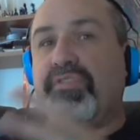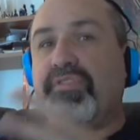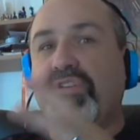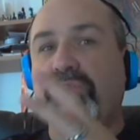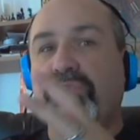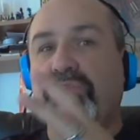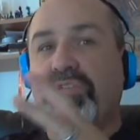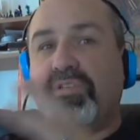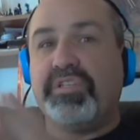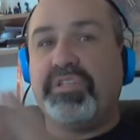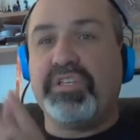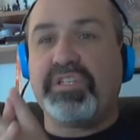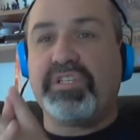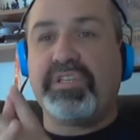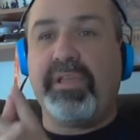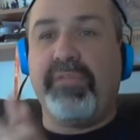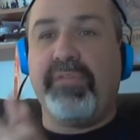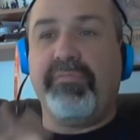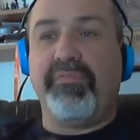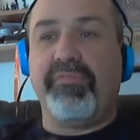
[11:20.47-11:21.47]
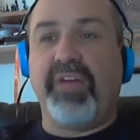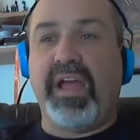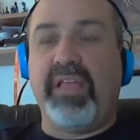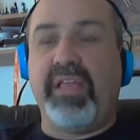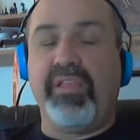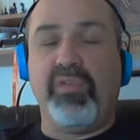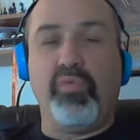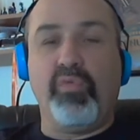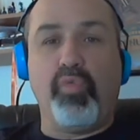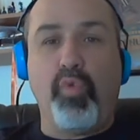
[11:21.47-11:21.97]
She was just a
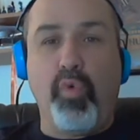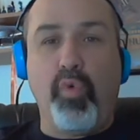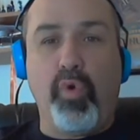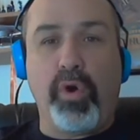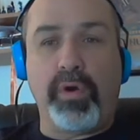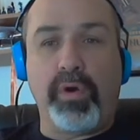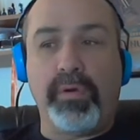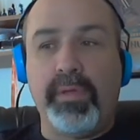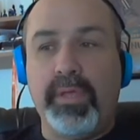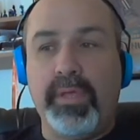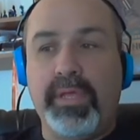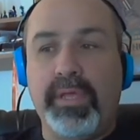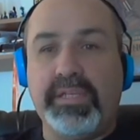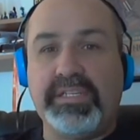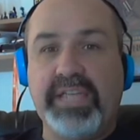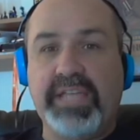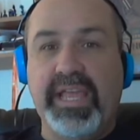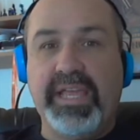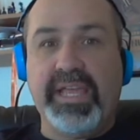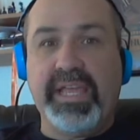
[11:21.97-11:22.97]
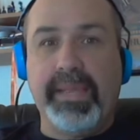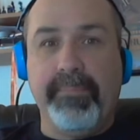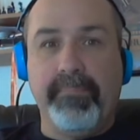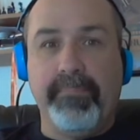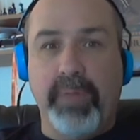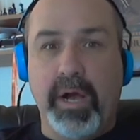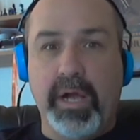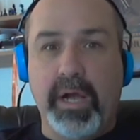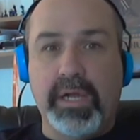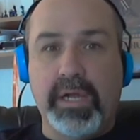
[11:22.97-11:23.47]
violent war taking
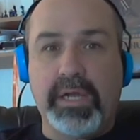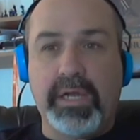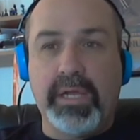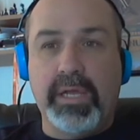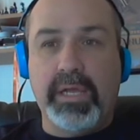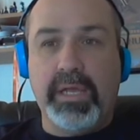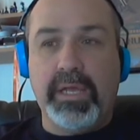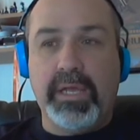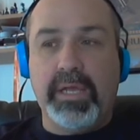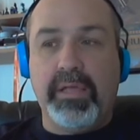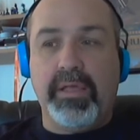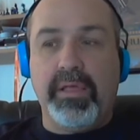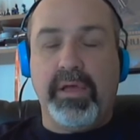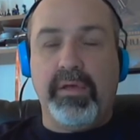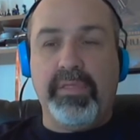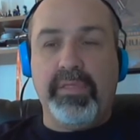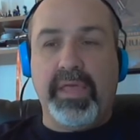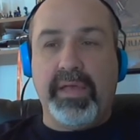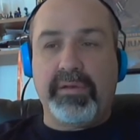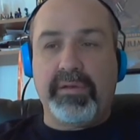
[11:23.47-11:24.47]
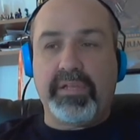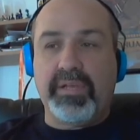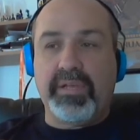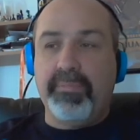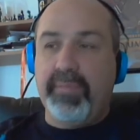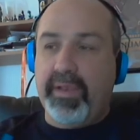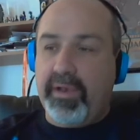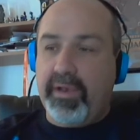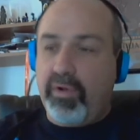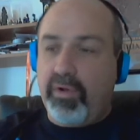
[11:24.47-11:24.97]
monk that
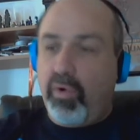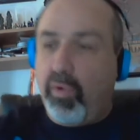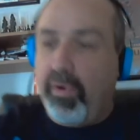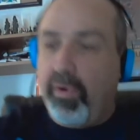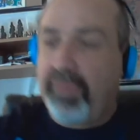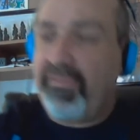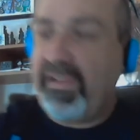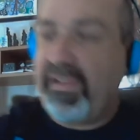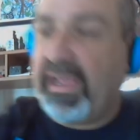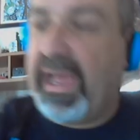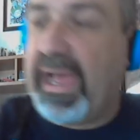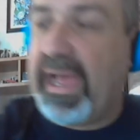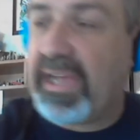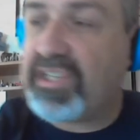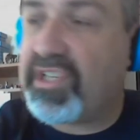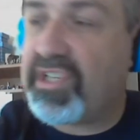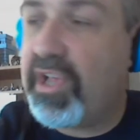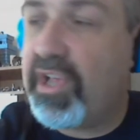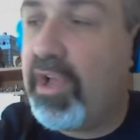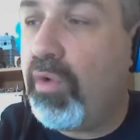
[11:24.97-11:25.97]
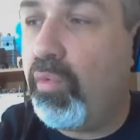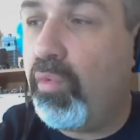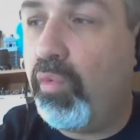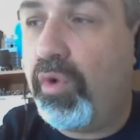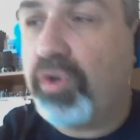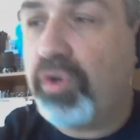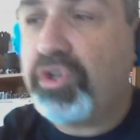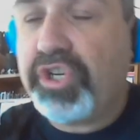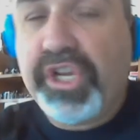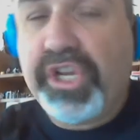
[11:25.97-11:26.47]
committed horrific acts. Will she